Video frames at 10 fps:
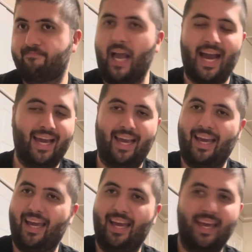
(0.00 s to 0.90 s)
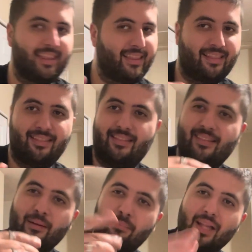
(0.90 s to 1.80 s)
Uh
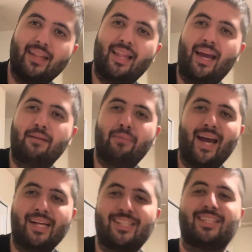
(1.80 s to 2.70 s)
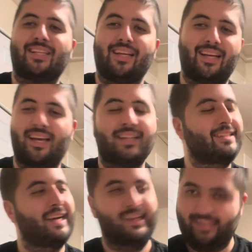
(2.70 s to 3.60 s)
the bloodline match
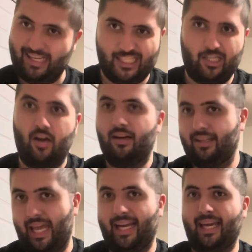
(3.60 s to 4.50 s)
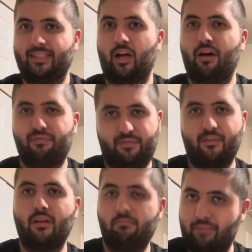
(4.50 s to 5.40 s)
that that start that kicked off
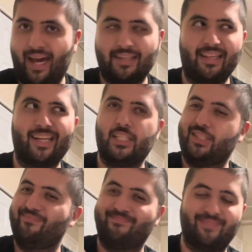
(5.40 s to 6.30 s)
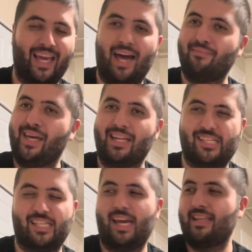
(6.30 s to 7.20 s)
backlash, I'm gonna
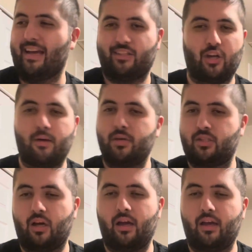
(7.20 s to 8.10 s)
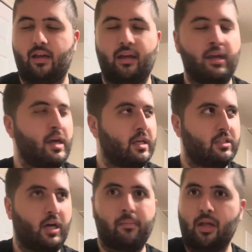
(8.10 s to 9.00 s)
say that Tama
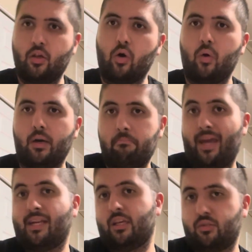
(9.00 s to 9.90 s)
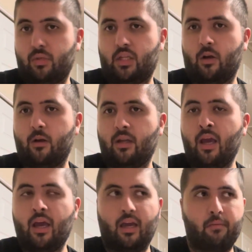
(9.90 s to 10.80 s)
uh, Loa made his return.
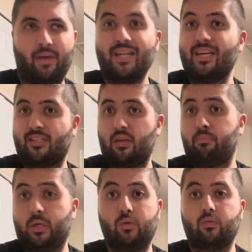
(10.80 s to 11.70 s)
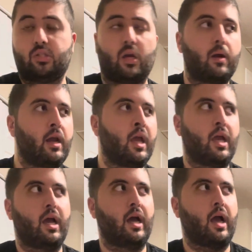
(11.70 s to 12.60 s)
He made his debut. Sorry,
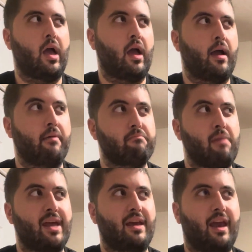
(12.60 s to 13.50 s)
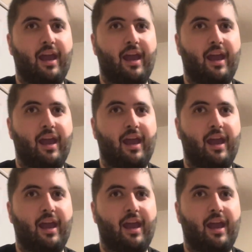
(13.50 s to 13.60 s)
uh, man.